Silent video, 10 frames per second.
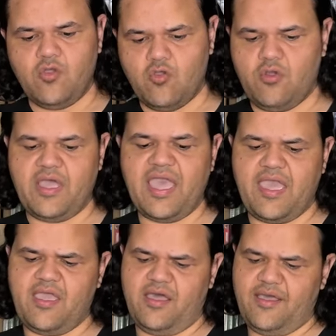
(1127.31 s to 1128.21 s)
Or,
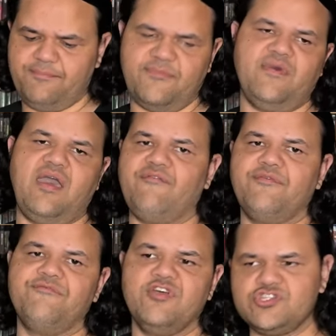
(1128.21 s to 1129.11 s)
hey, I'm, I
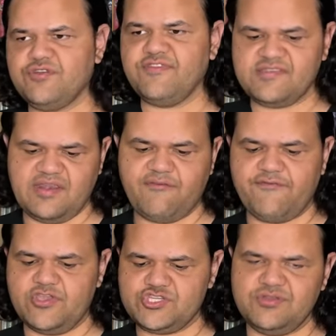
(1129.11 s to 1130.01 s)
have a version of this,
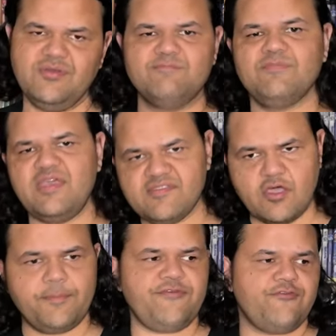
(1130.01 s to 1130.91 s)
another version. Here's a
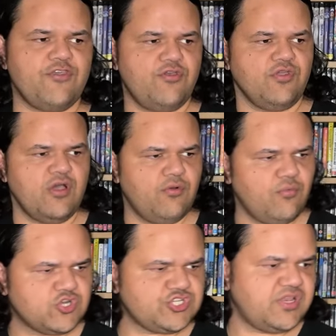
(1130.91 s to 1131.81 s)
copy for you. Go
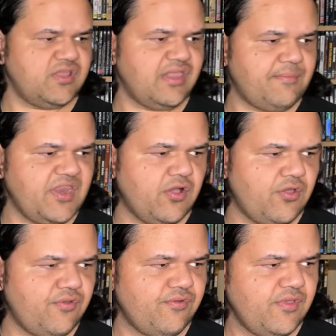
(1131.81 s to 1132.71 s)
and watch it and let me
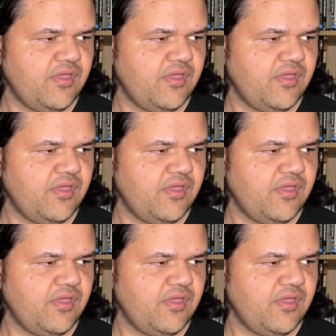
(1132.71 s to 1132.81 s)
know.